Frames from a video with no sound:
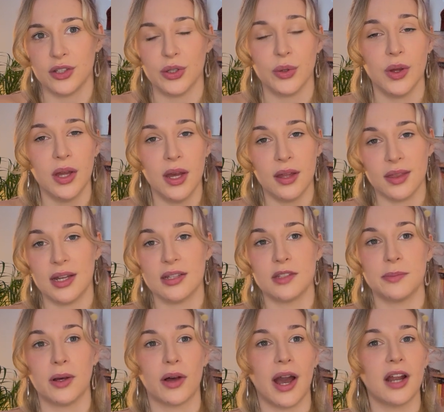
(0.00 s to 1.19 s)
you, then it's
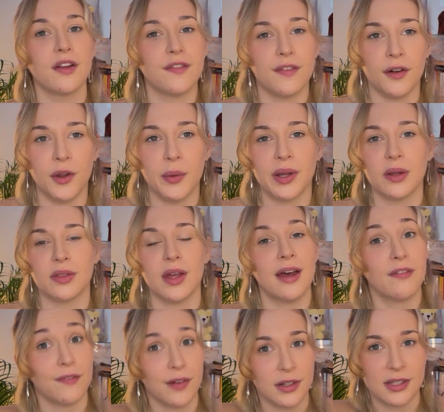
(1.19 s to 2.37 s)
about kind of following their
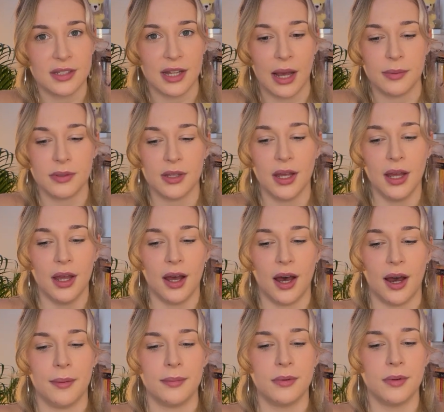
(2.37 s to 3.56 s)
footsteps.
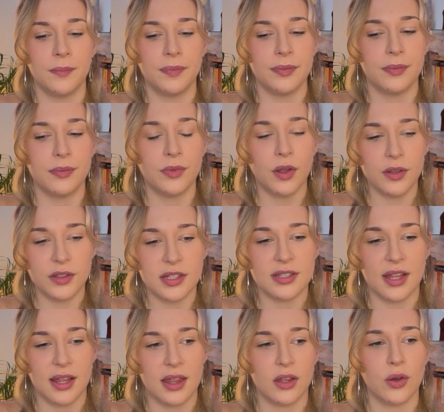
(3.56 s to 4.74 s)
Not to
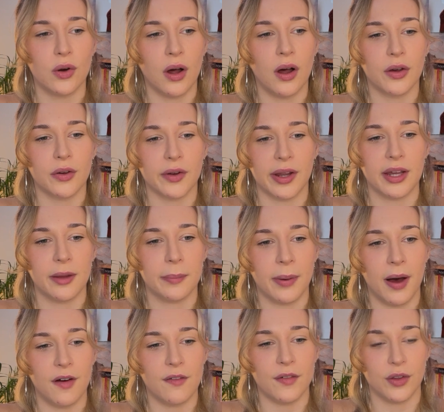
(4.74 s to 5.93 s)
say that you can't create a
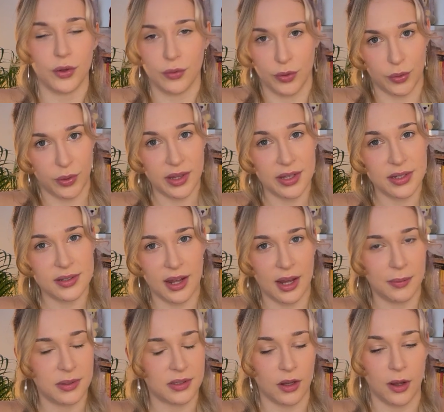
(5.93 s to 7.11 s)
path on your own at this time,
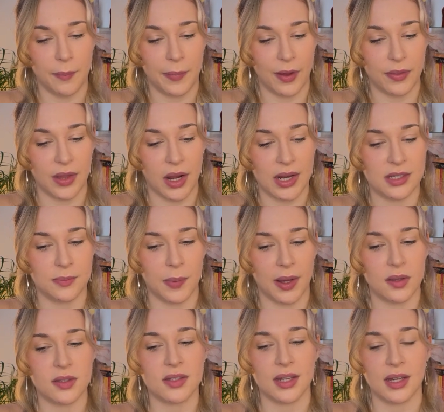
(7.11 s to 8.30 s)
it's not about that. It's by
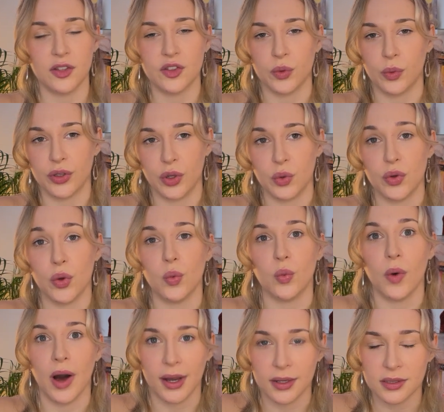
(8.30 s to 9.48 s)
sticking to what you know
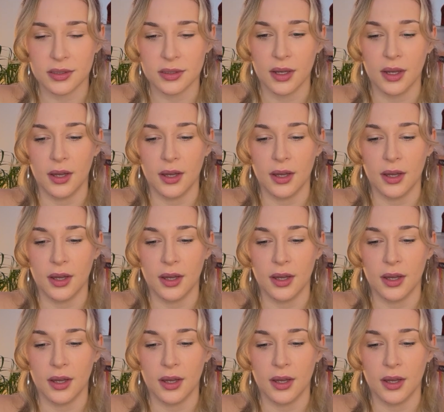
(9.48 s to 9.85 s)
works